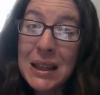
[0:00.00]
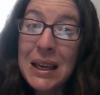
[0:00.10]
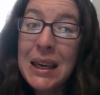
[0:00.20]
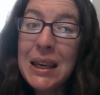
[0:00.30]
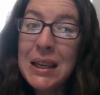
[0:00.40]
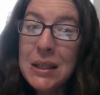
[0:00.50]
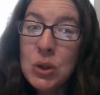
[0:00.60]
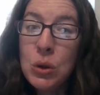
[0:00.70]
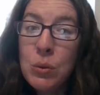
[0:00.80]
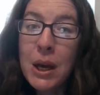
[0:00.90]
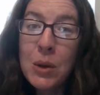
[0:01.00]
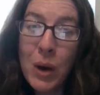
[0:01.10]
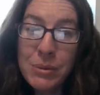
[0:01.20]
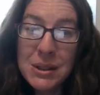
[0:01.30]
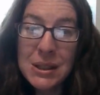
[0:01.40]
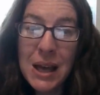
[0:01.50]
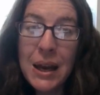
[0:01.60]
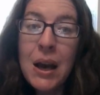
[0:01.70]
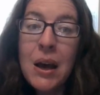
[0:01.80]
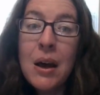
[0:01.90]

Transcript: link is to my website.